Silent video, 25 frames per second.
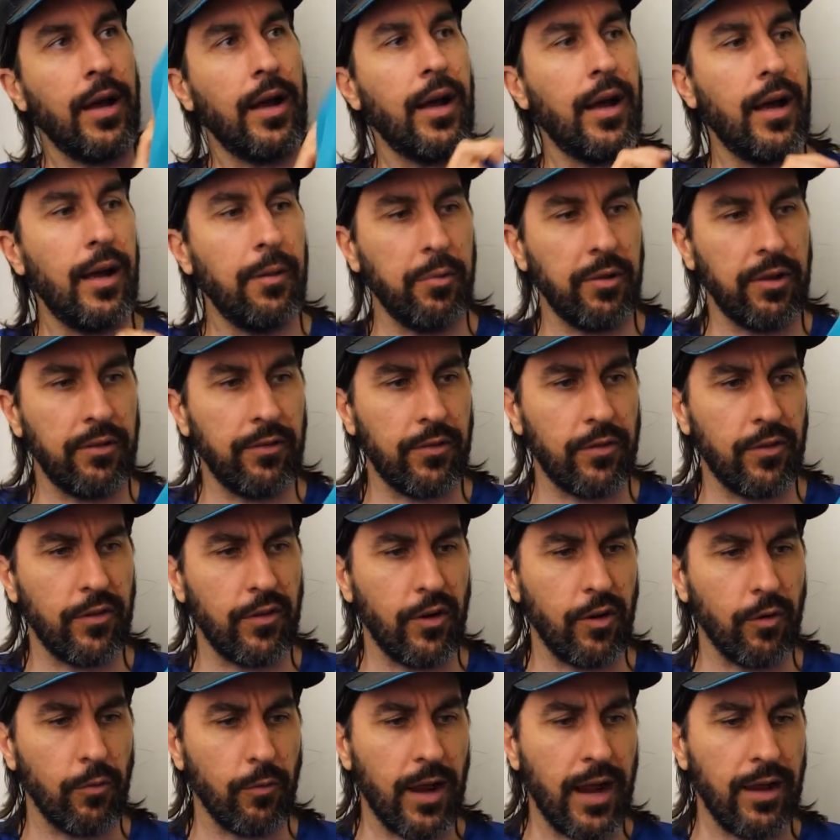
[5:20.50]
I believe this
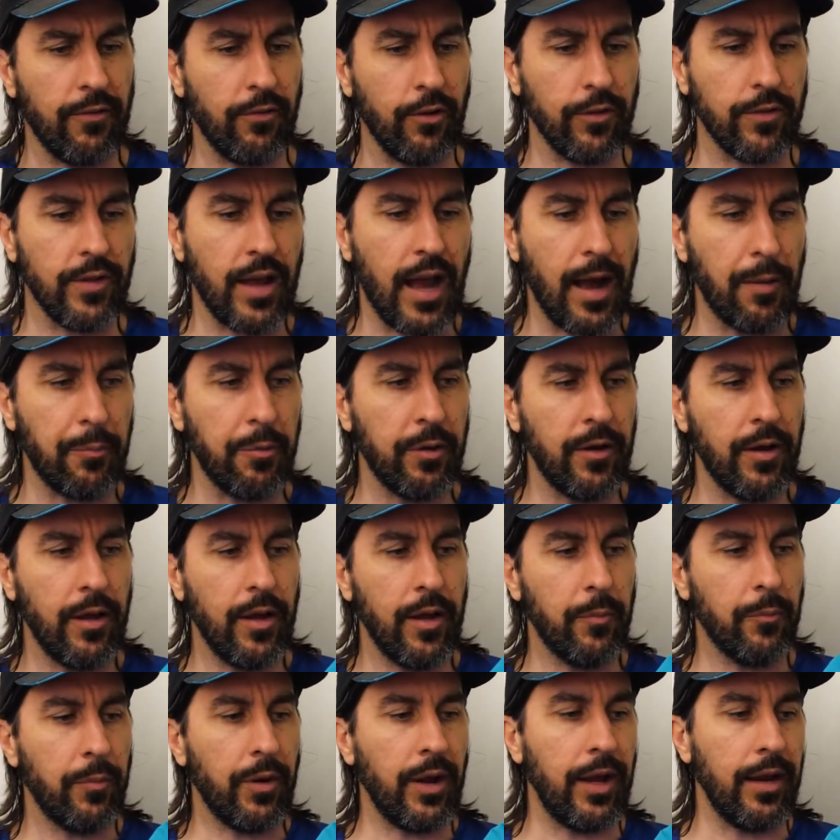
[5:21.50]
is their rival top.
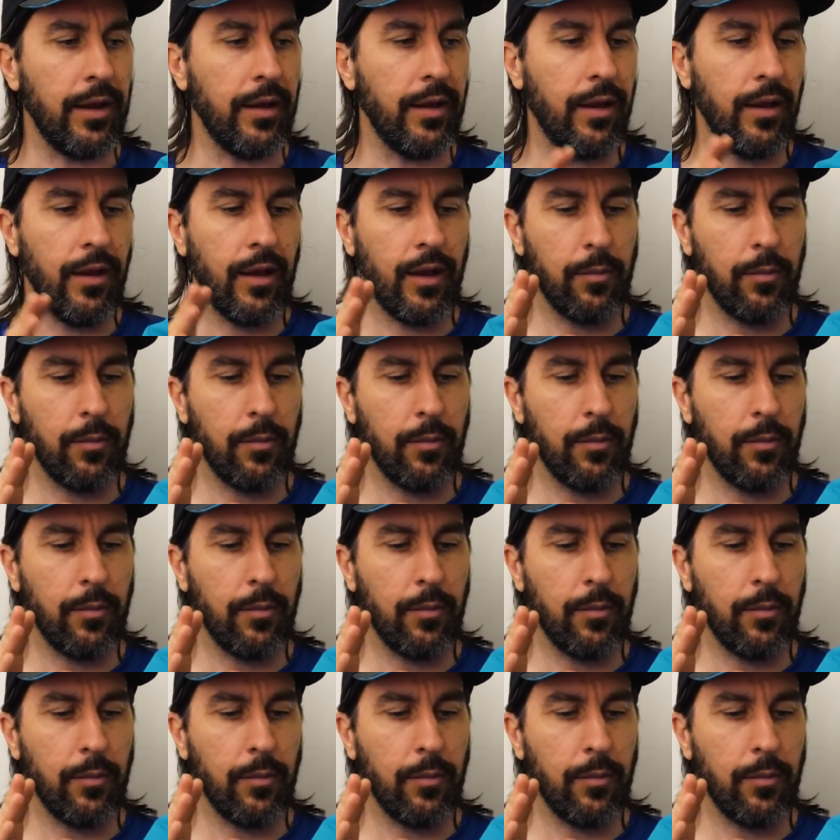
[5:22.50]
But